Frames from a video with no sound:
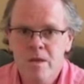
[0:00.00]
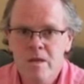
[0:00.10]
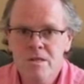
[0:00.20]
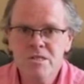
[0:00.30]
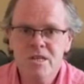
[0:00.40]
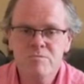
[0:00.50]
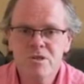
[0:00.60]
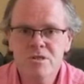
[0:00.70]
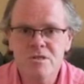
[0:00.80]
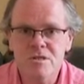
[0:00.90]
This time
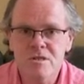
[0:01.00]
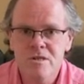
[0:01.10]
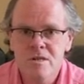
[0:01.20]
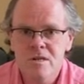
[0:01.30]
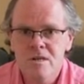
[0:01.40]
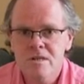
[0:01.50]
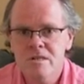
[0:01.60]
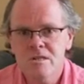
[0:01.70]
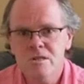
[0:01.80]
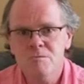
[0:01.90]
Jesus
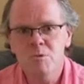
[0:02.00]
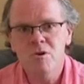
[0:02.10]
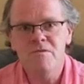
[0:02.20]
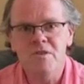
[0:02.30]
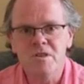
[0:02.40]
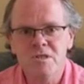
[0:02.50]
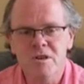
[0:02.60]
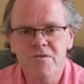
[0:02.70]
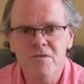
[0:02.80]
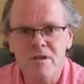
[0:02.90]
spoke of the
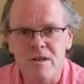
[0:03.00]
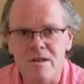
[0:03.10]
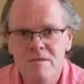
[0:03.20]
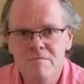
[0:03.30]
suffering